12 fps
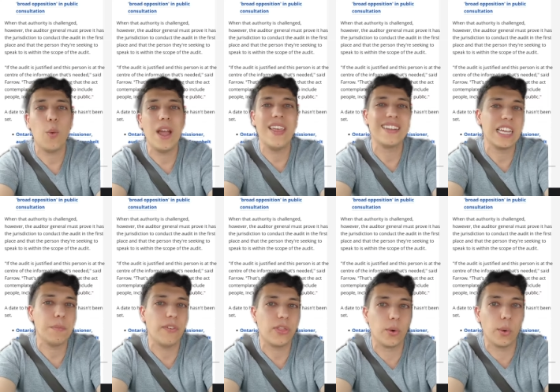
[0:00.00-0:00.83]
And when that
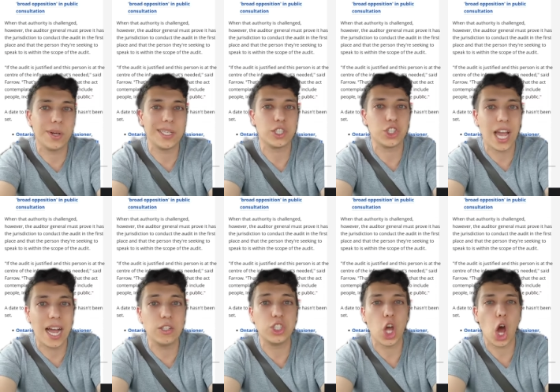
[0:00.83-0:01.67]
type of authority is
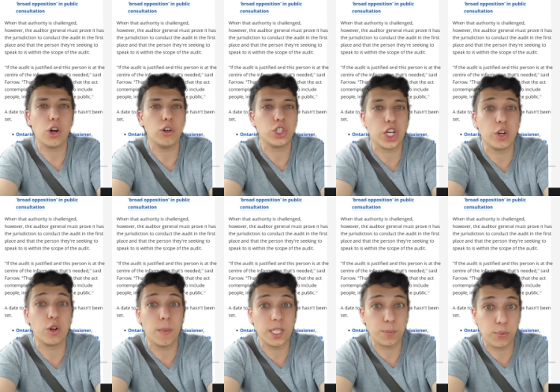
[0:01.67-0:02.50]
challenged, the auditor
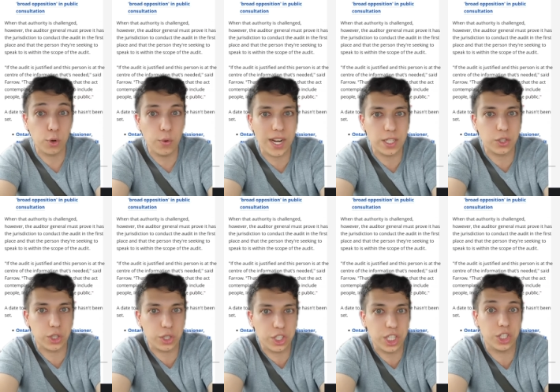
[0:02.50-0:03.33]
general must prove it has
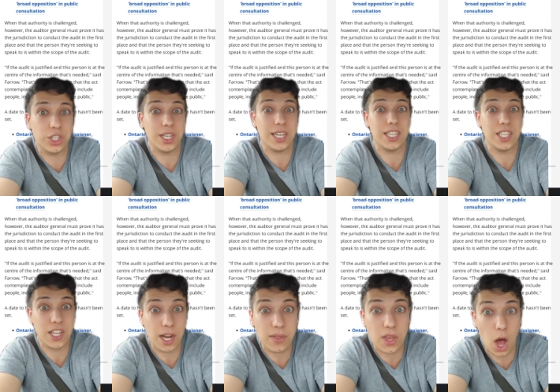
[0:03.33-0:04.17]
jurisdiction to
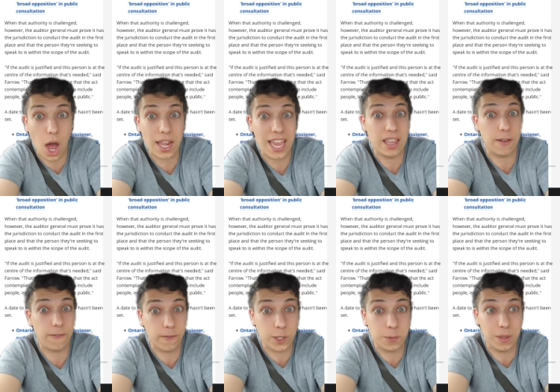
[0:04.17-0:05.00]
conduct the audit in the
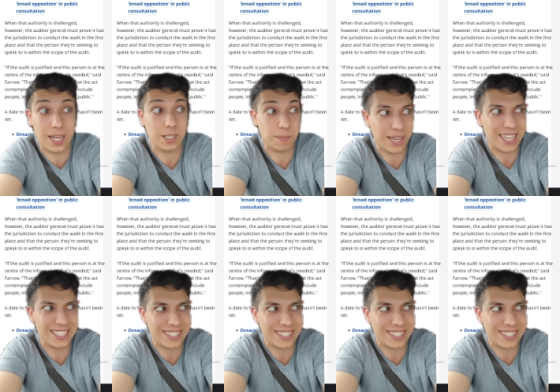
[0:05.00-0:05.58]
first place. But